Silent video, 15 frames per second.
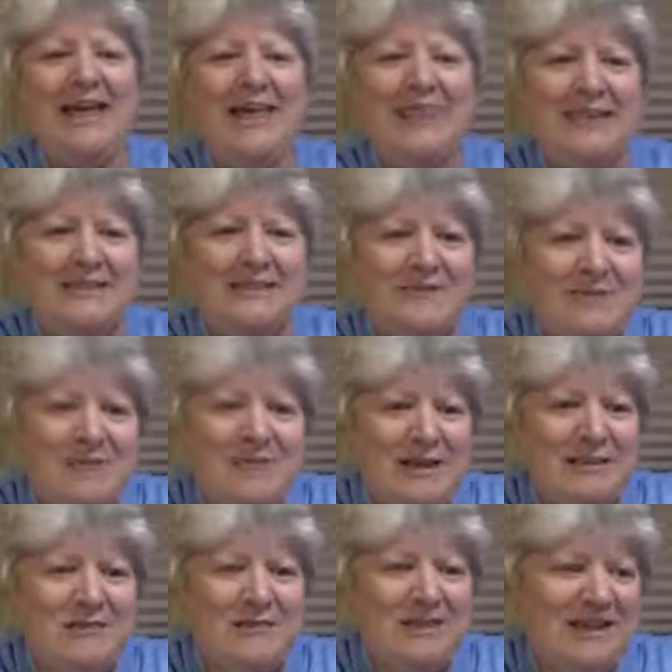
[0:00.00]
that's it from
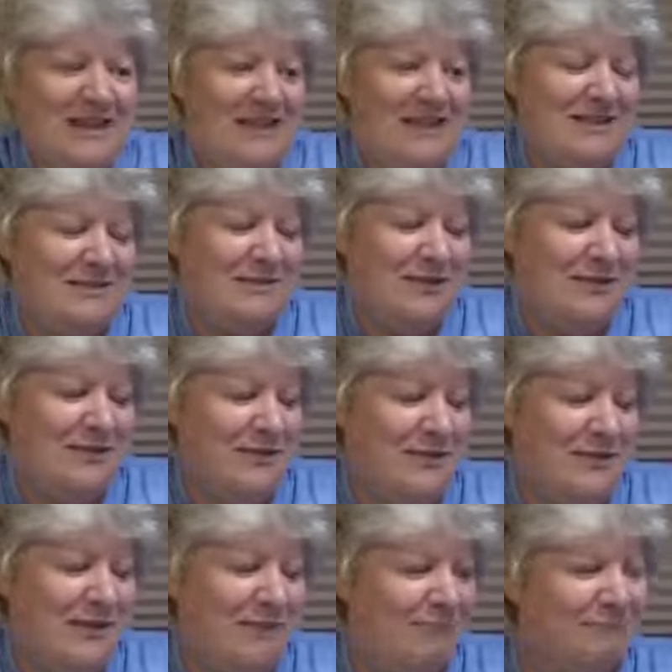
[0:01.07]
us for today. It's been a
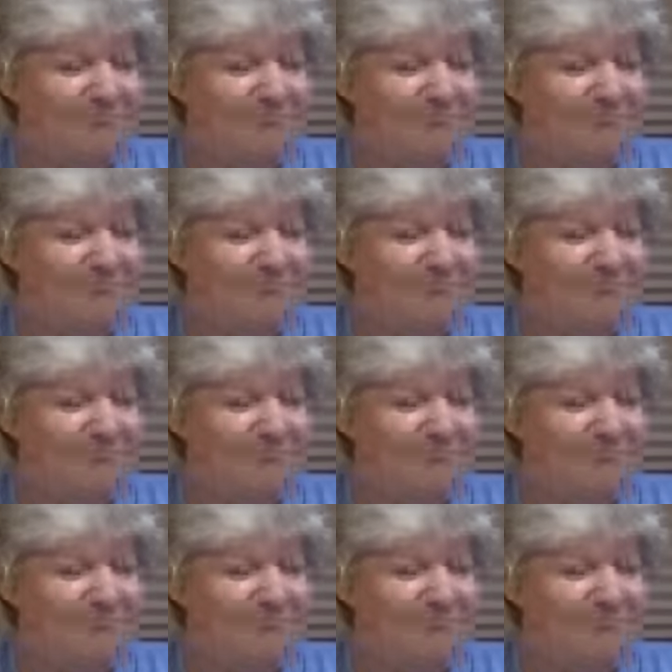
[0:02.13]
very,